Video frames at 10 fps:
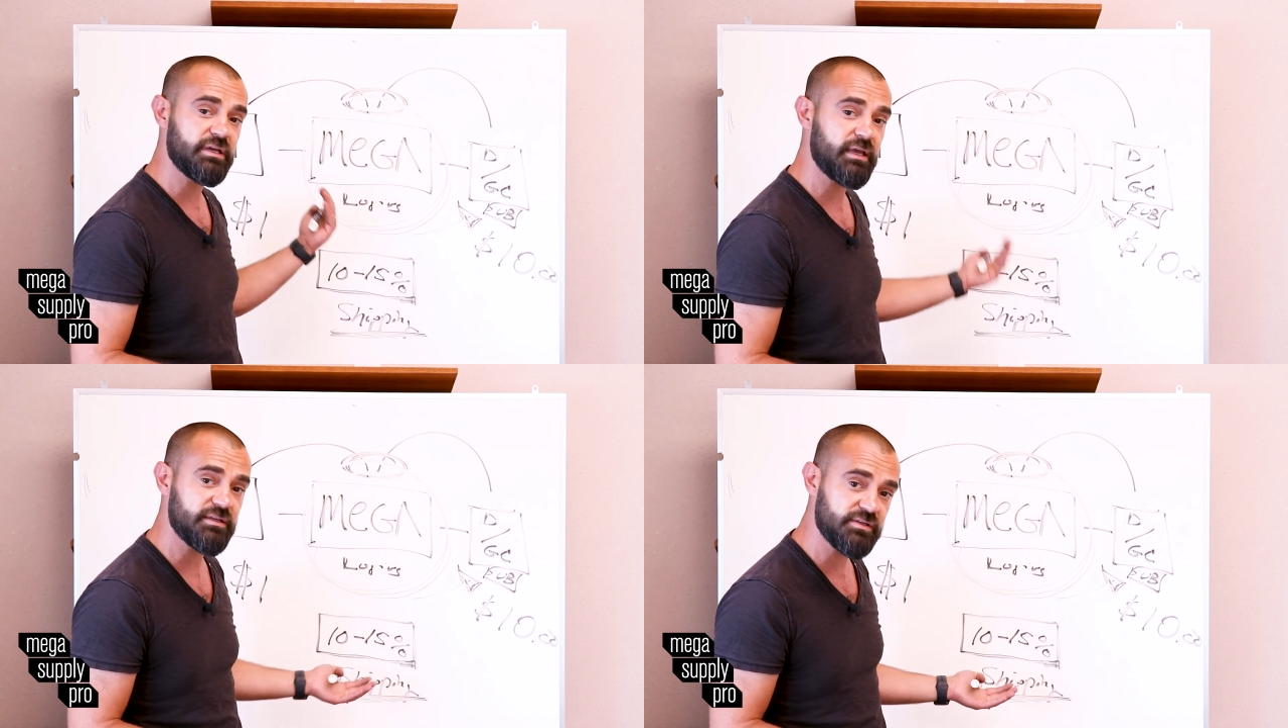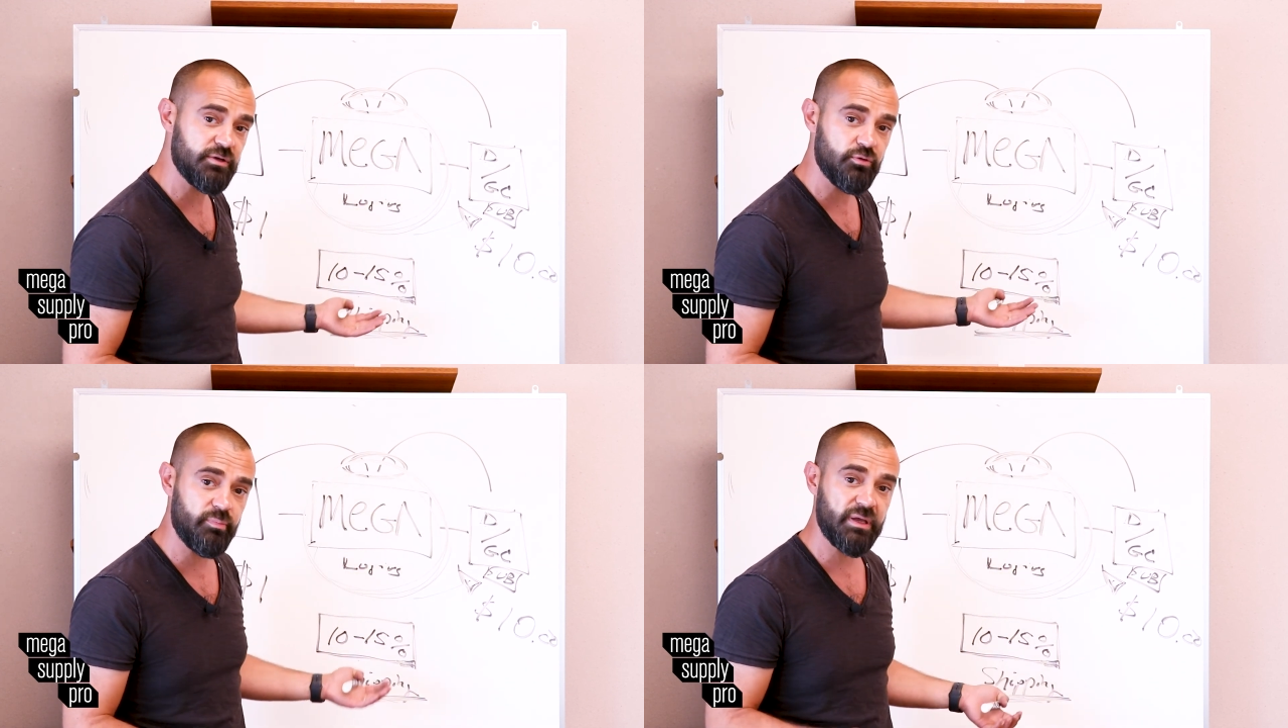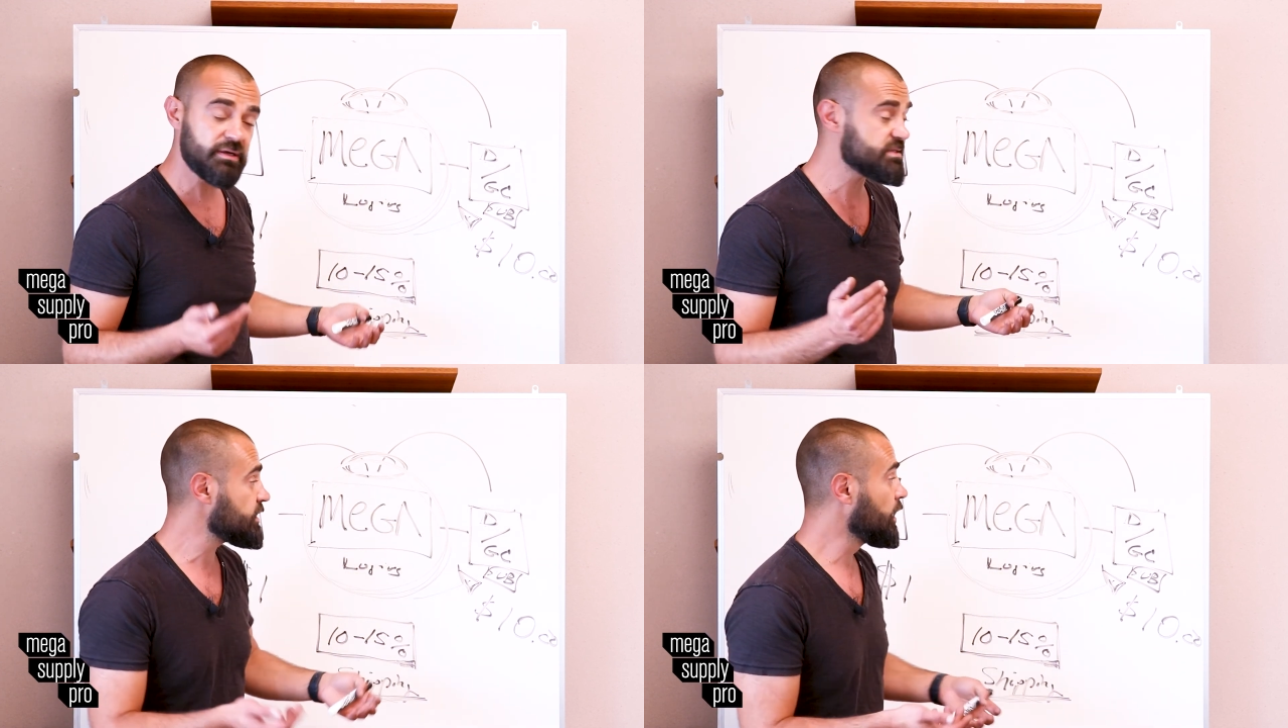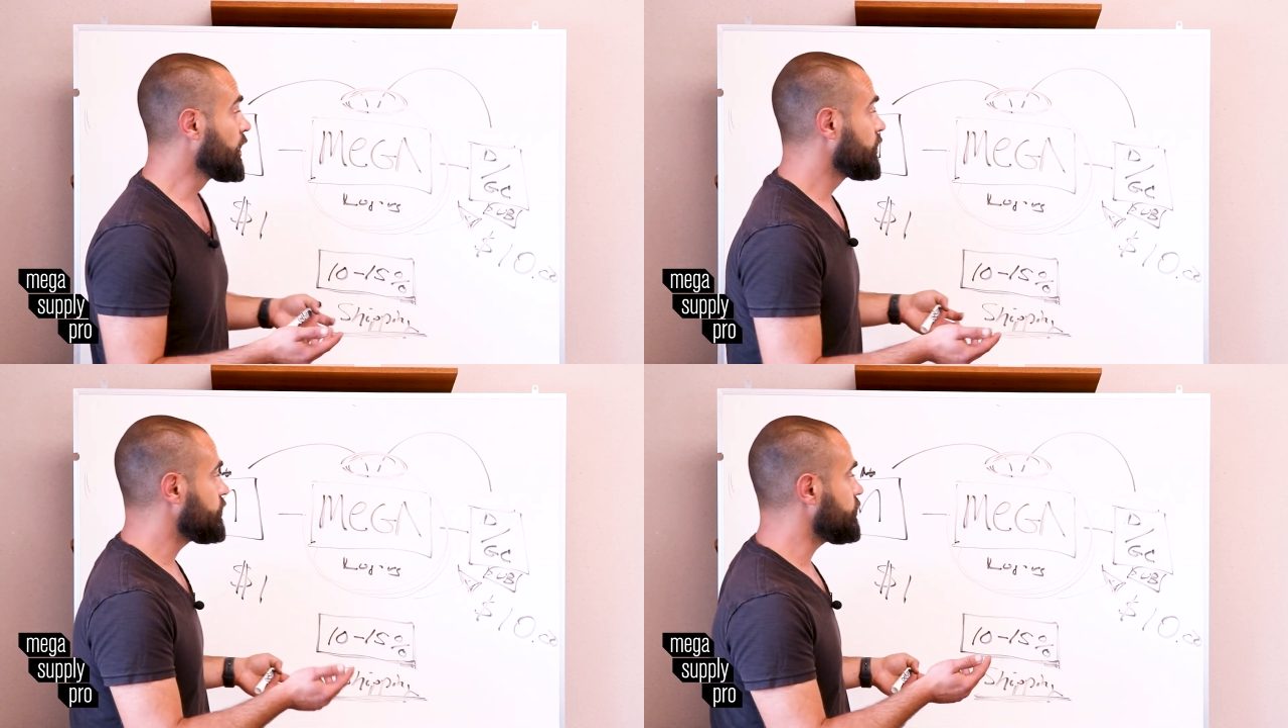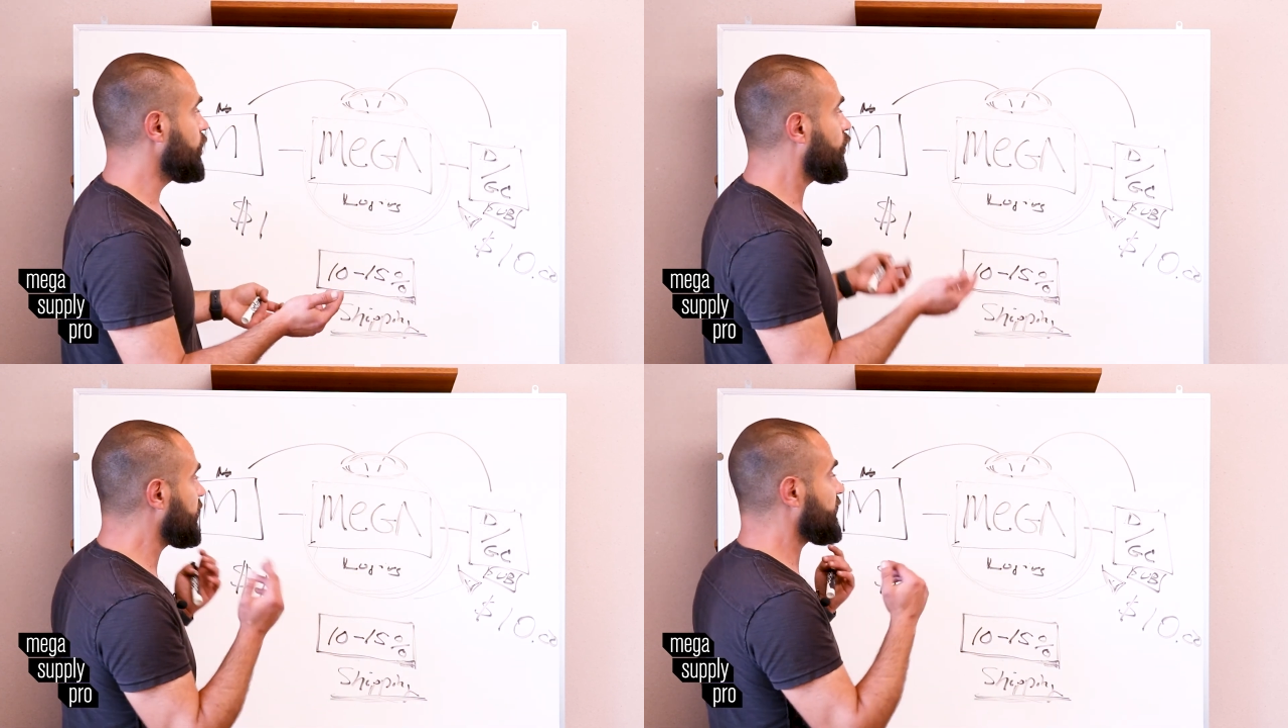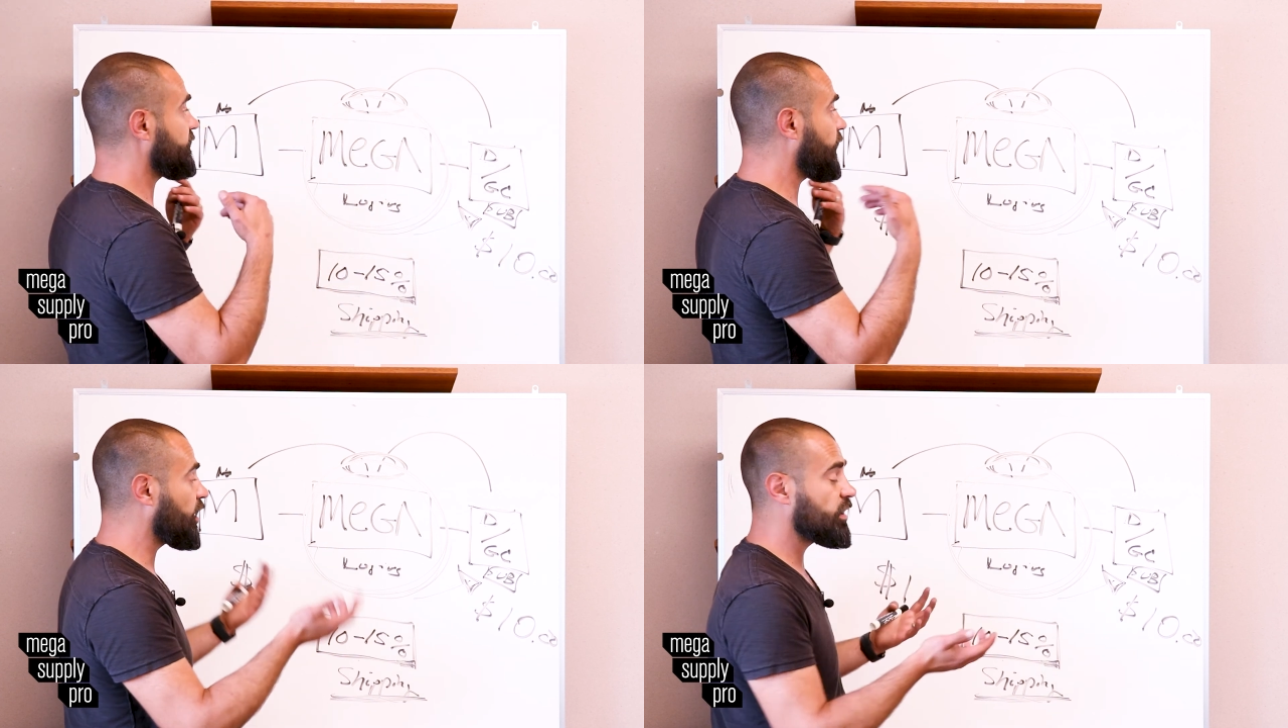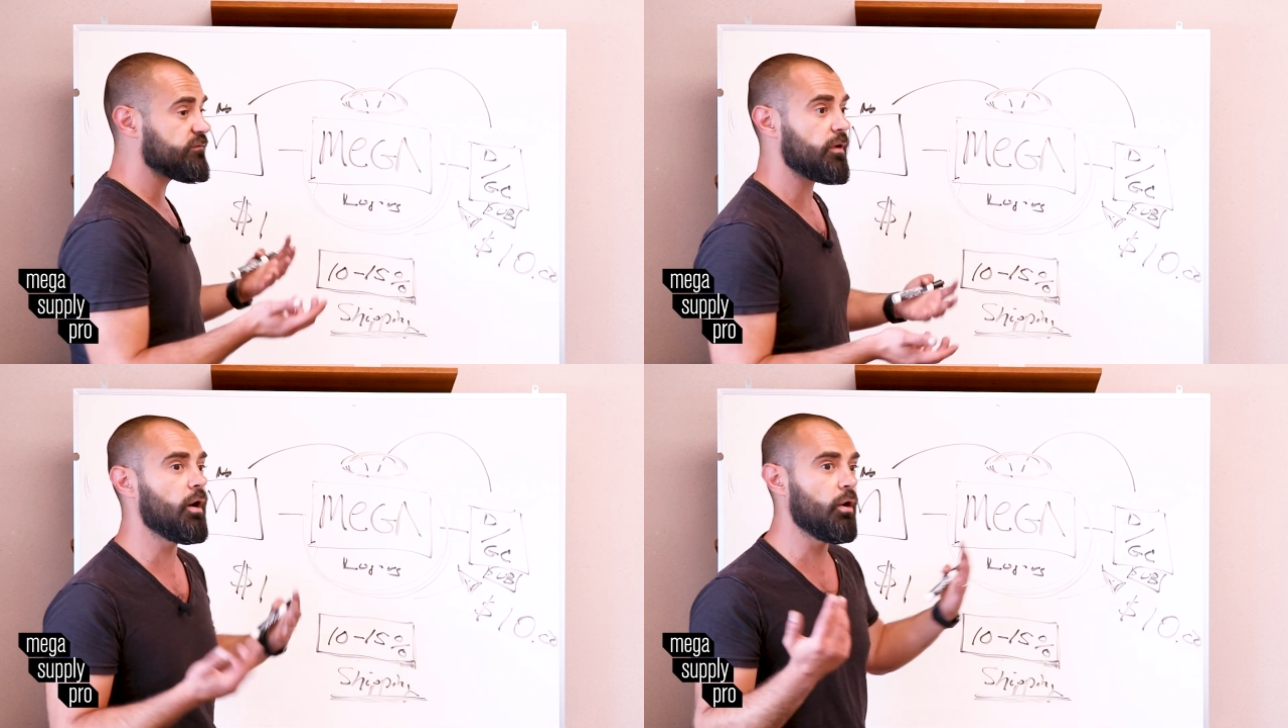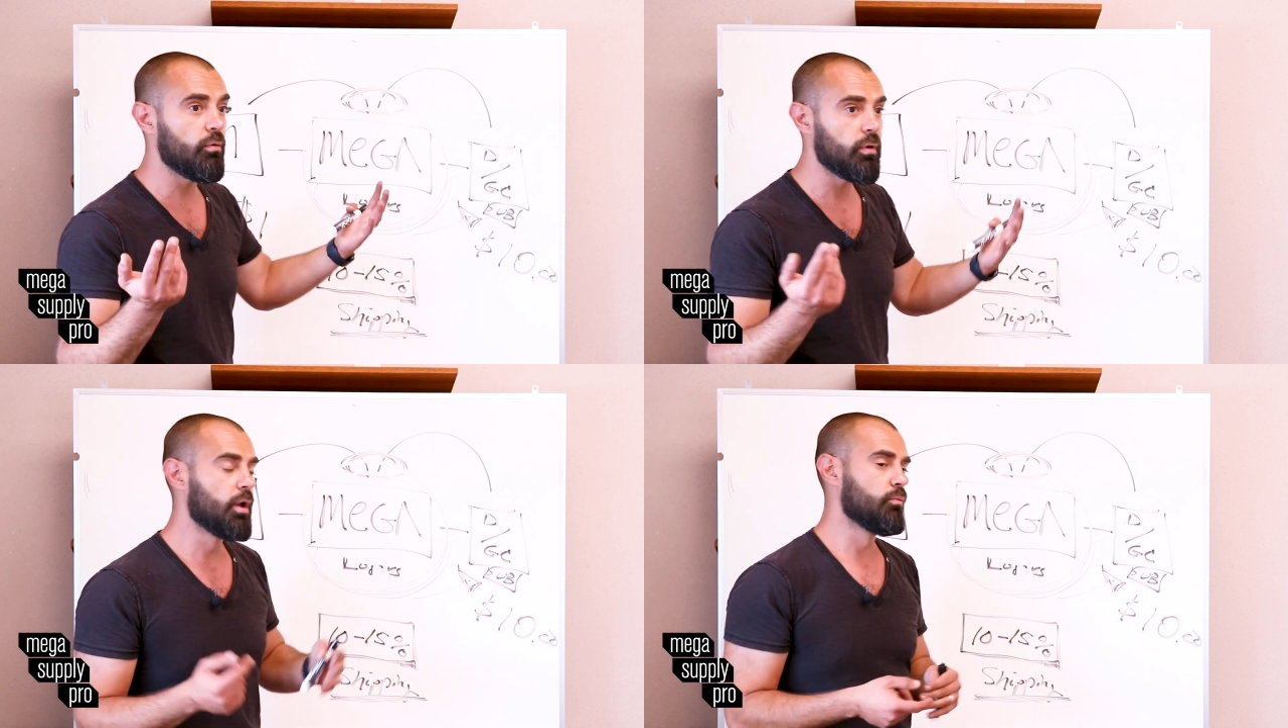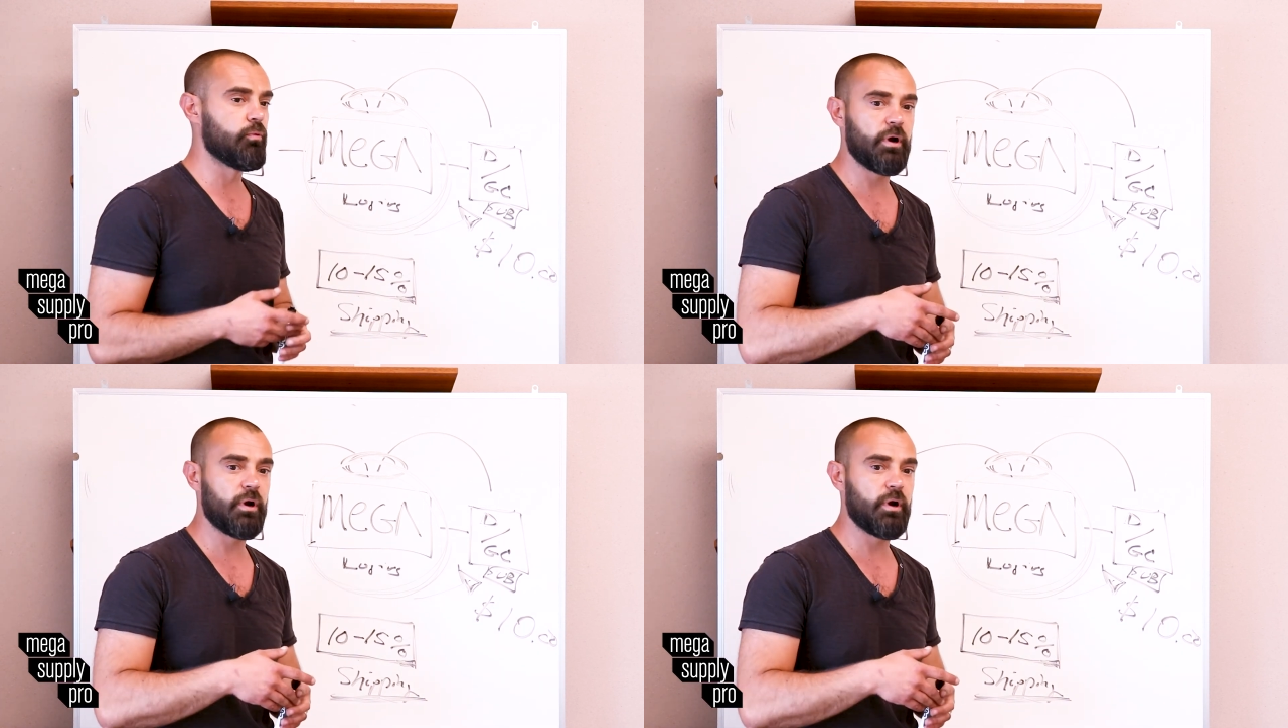to get to you because no one thought of, oh,